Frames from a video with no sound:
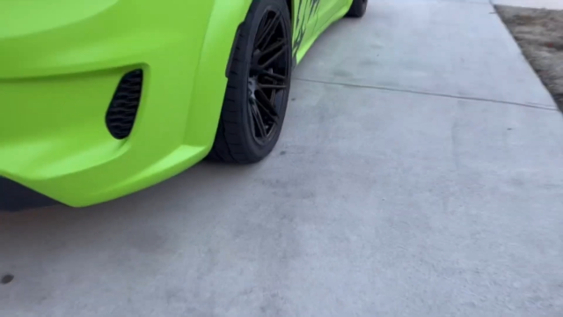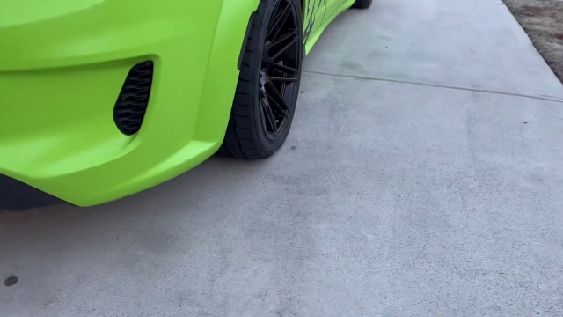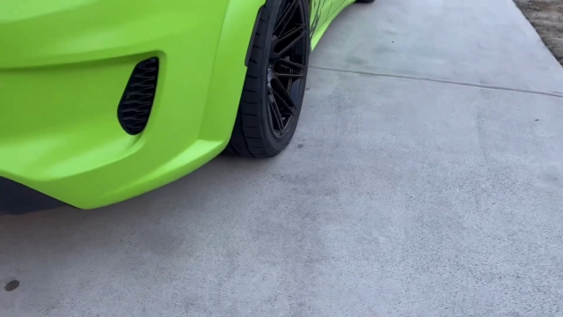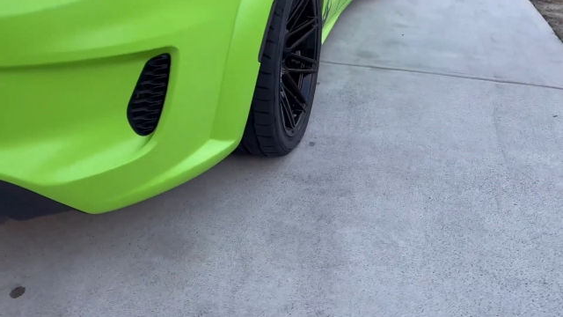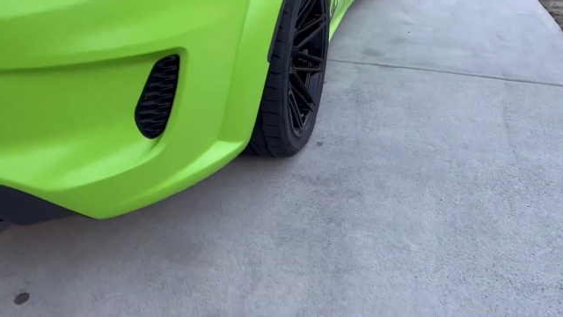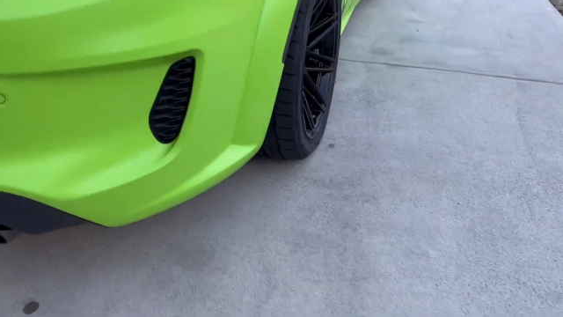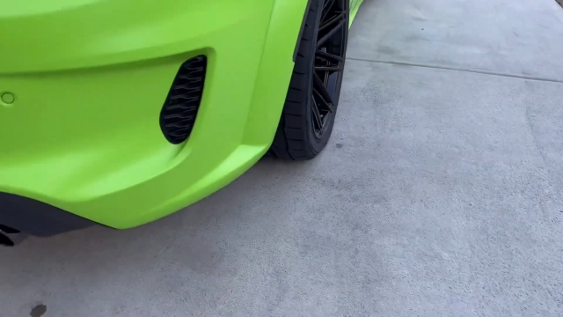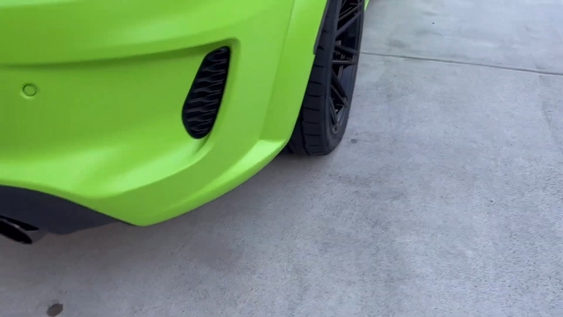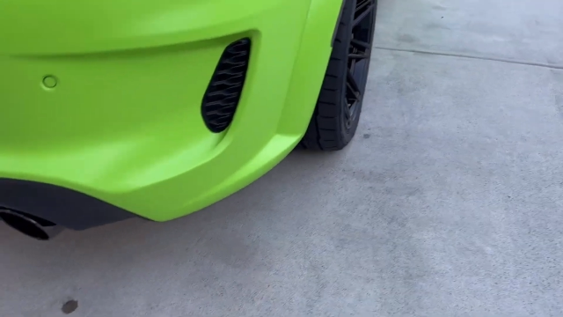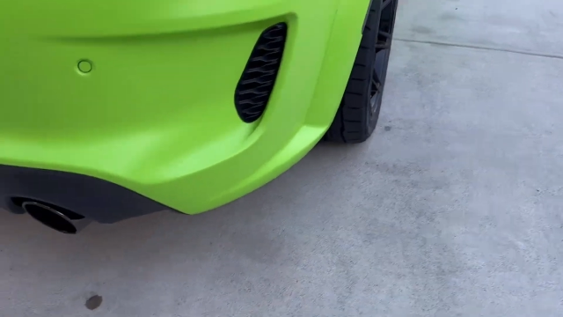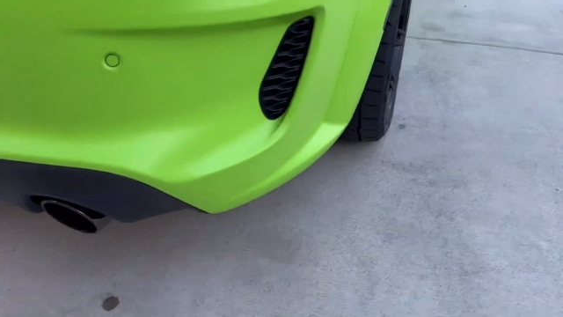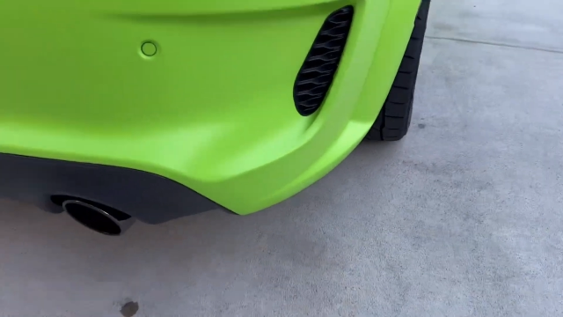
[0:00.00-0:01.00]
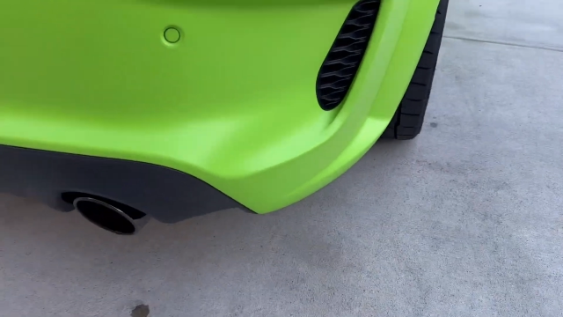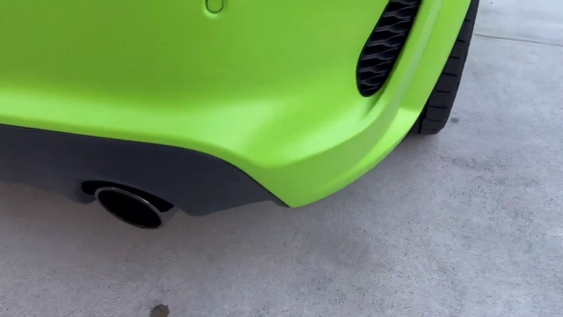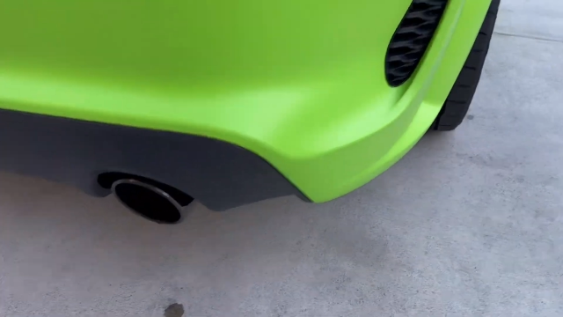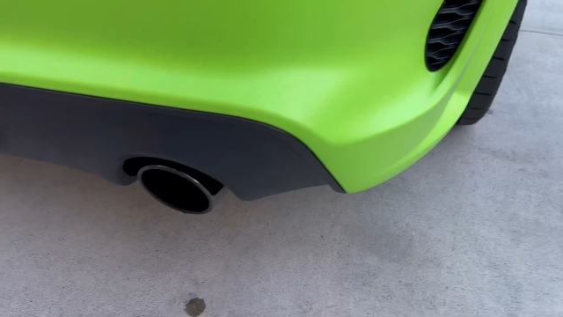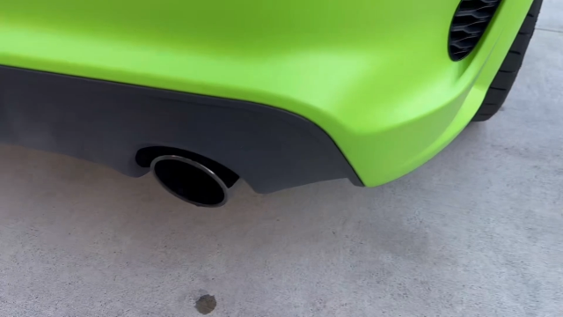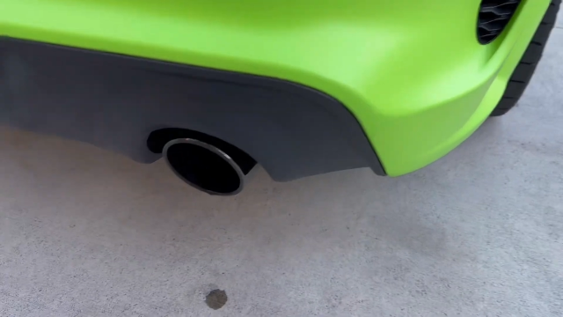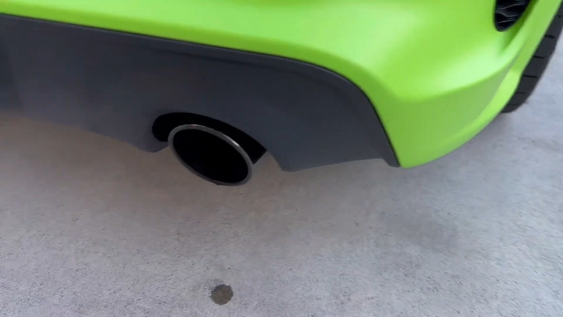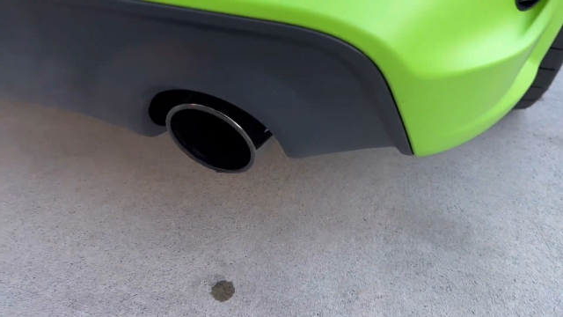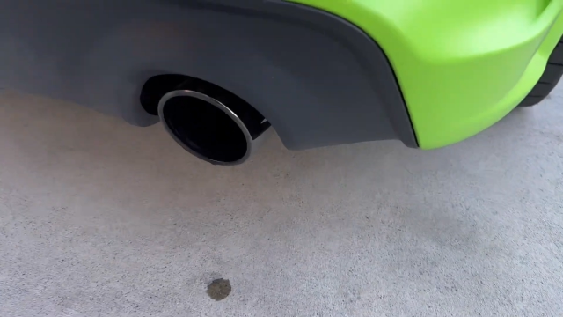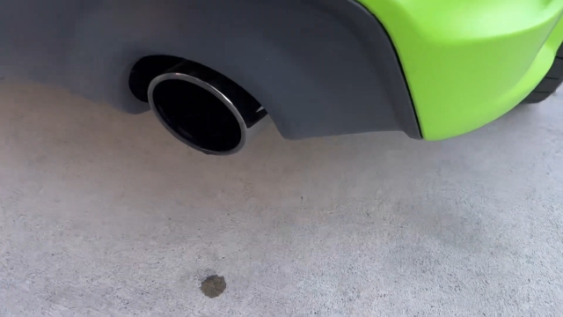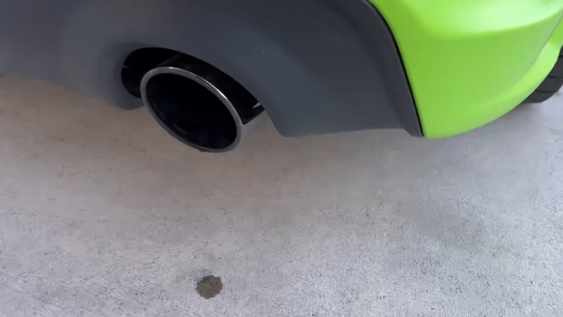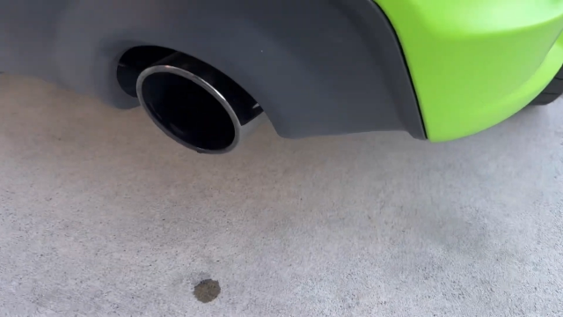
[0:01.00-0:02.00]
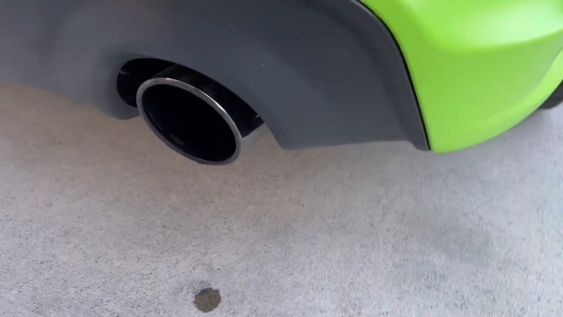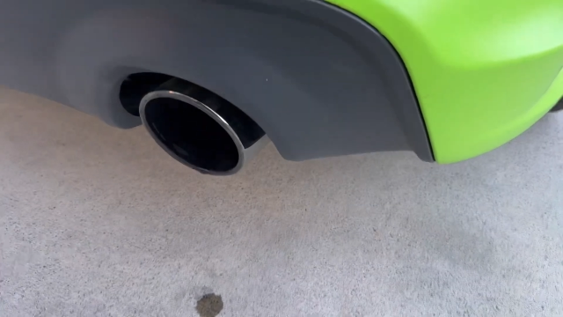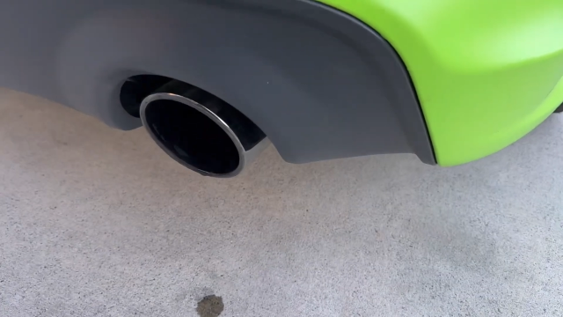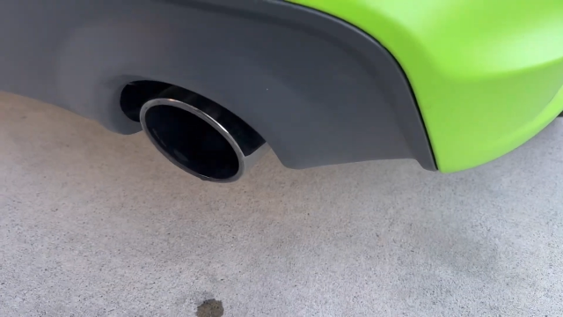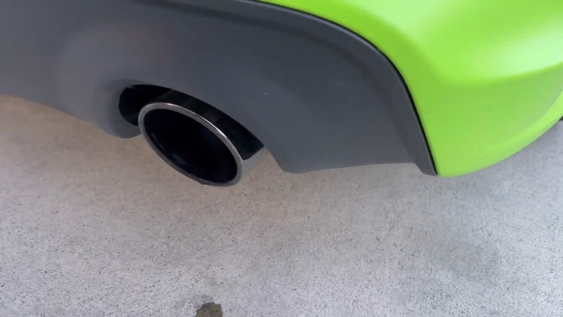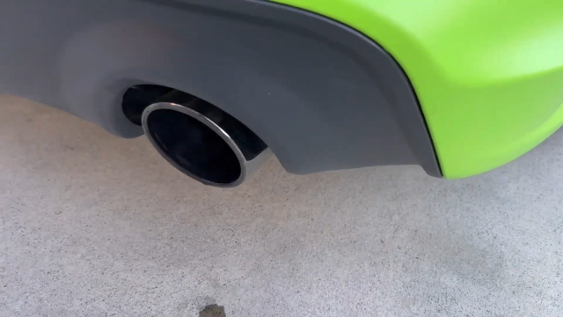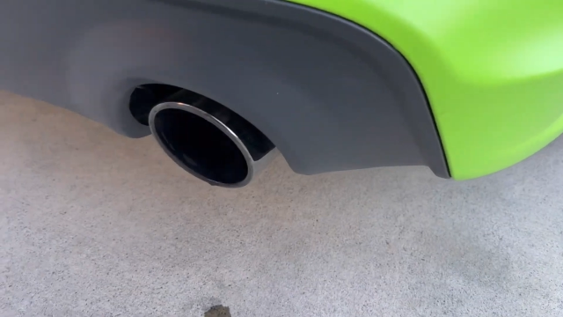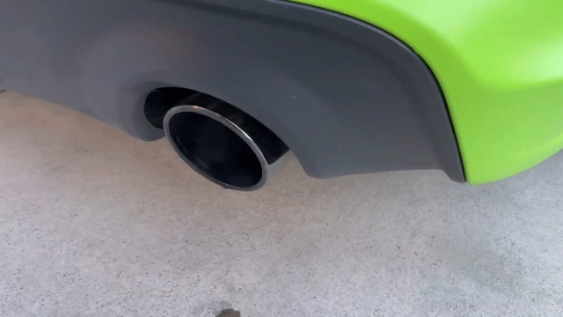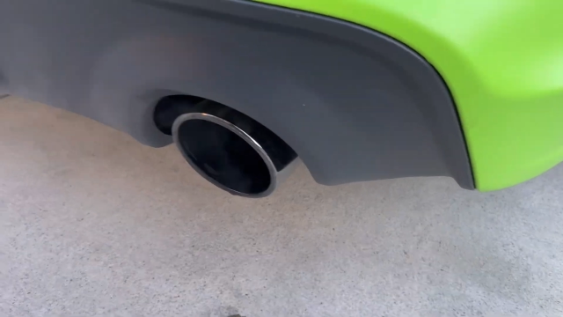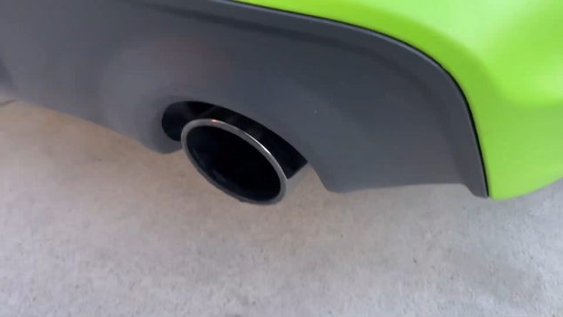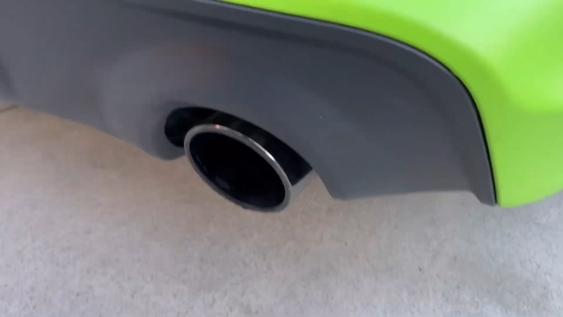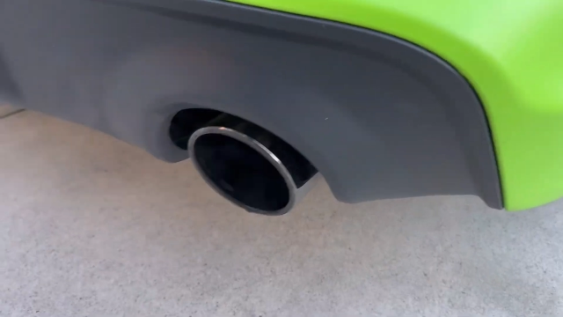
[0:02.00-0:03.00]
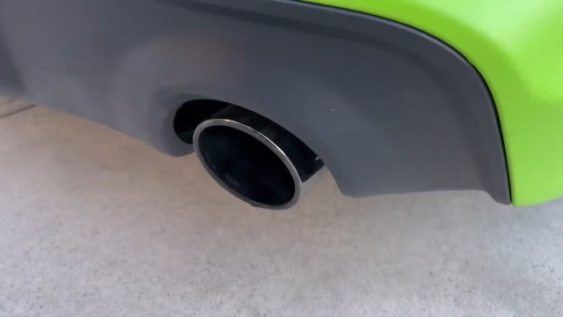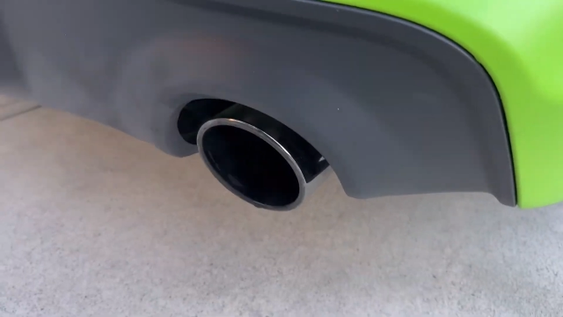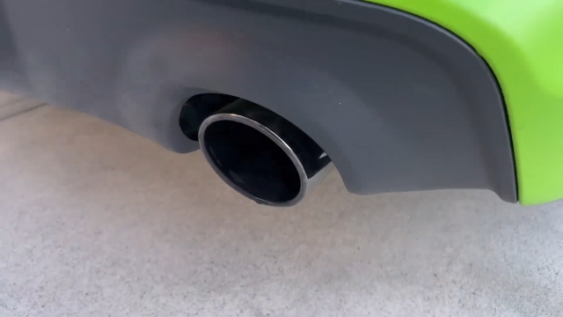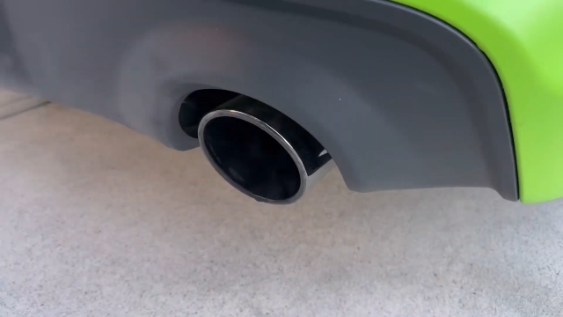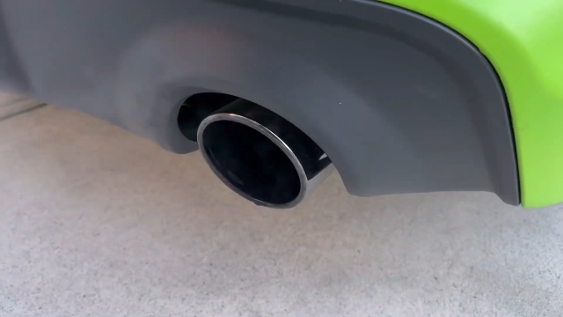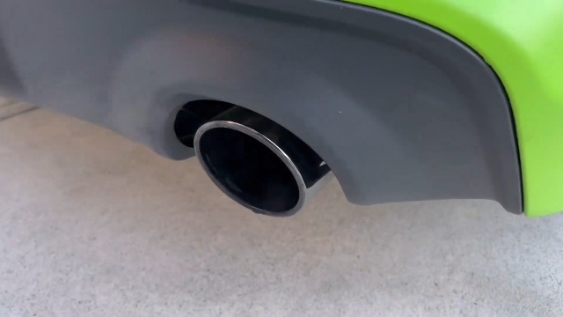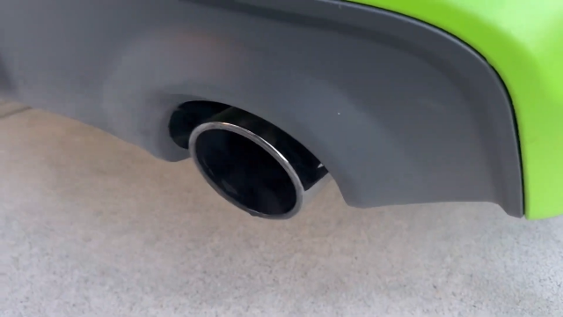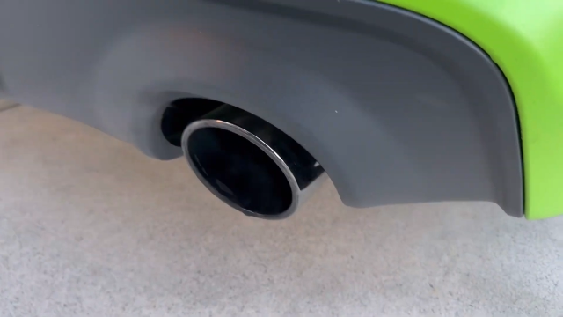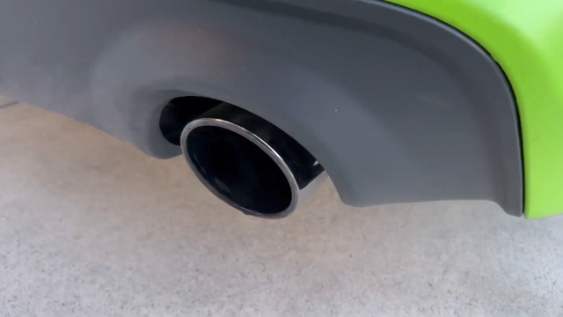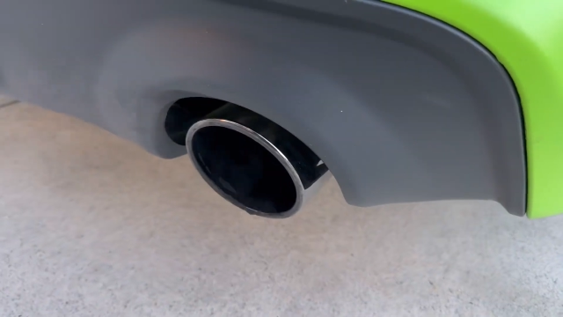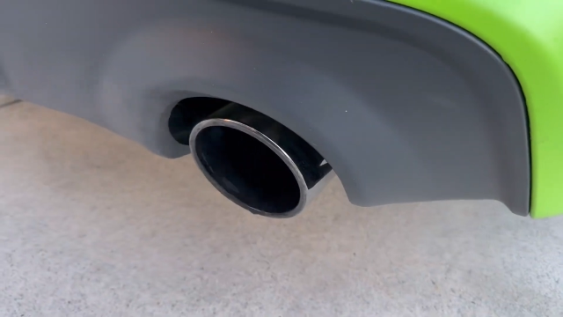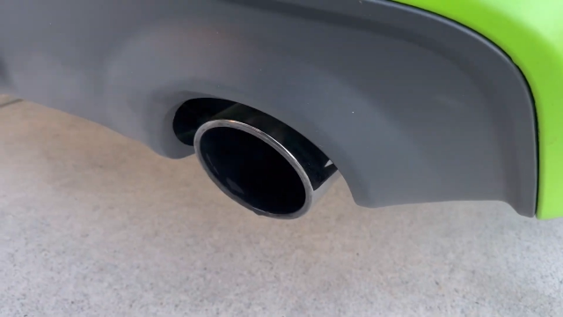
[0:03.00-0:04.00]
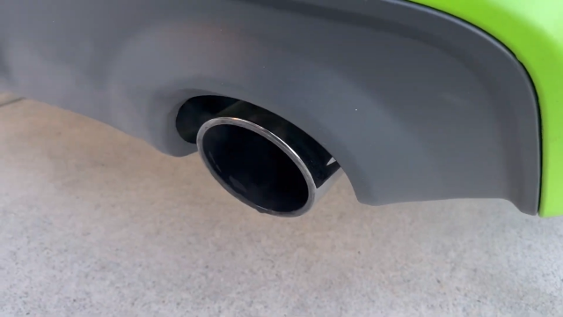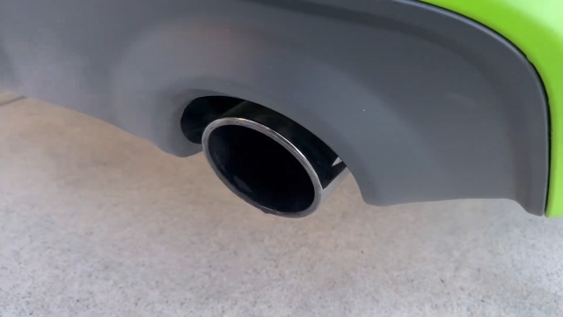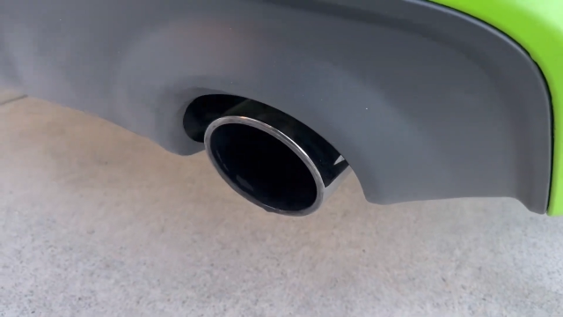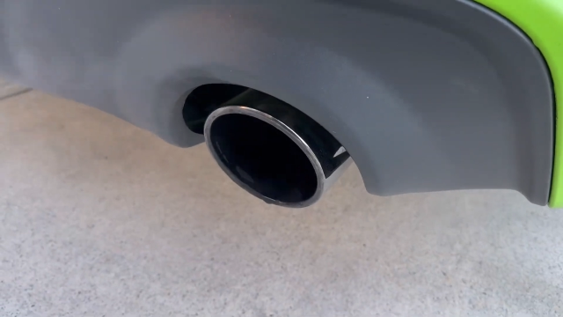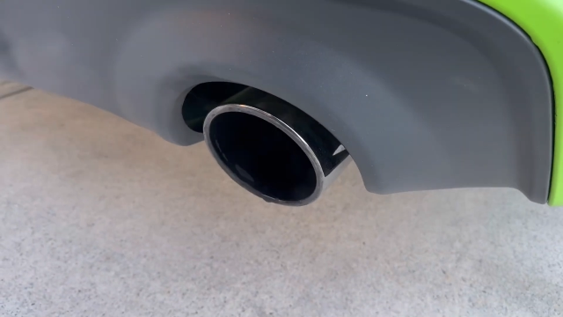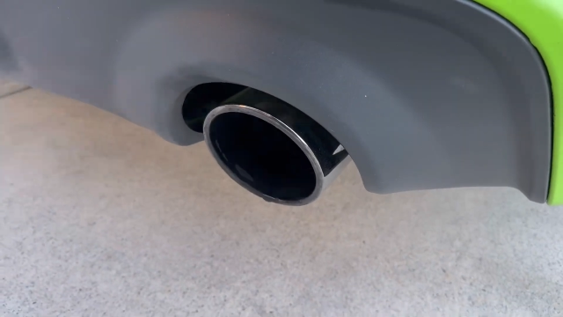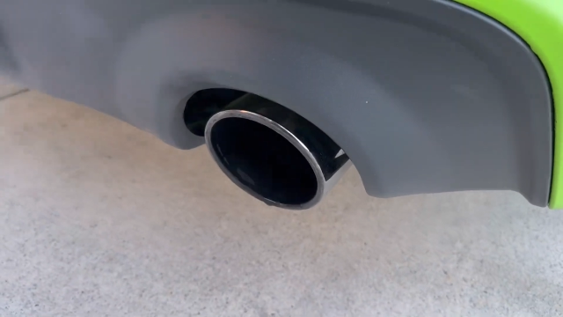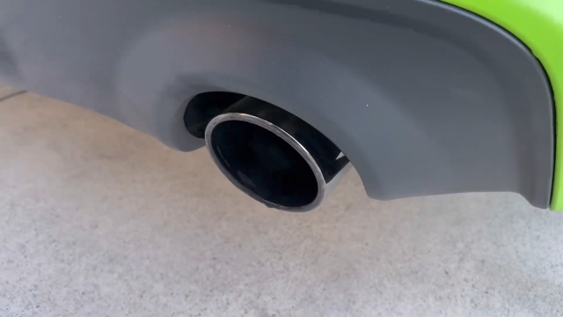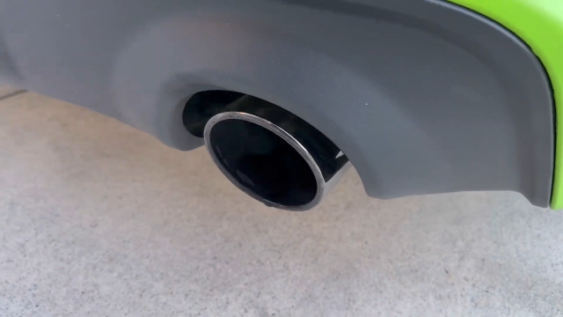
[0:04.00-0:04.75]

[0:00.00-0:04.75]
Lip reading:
[unreadable: no face in view]